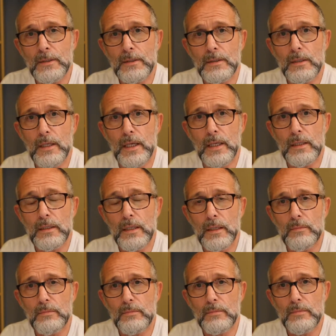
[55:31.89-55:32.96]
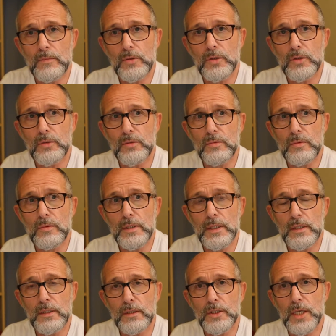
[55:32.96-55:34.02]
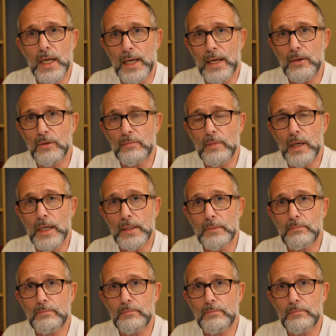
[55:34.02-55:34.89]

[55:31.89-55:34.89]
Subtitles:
then you need to check out my